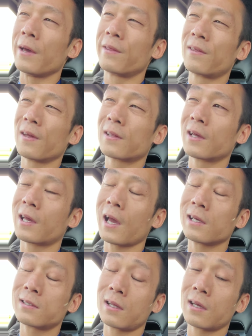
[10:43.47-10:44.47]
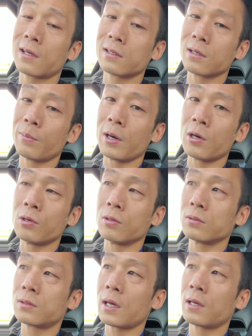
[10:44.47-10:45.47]
I think the gas tank is
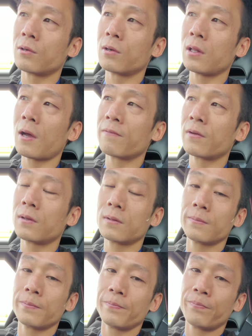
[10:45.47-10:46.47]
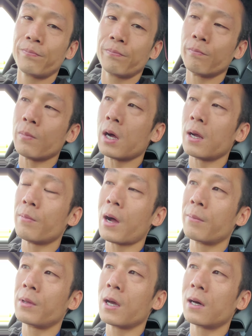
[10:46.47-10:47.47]
about 10 or 11. My
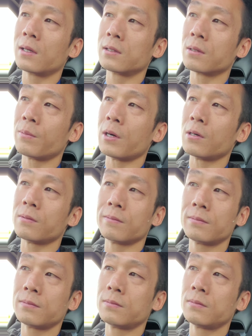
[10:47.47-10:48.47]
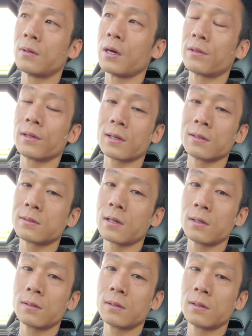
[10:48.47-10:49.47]
Miata is about, I think
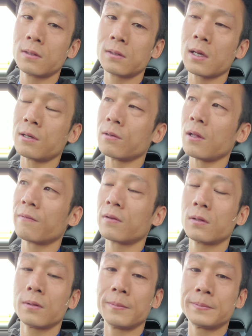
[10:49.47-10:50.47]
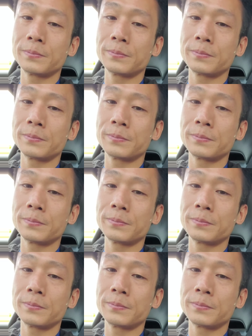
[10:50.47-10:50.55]
it's 10 or 11.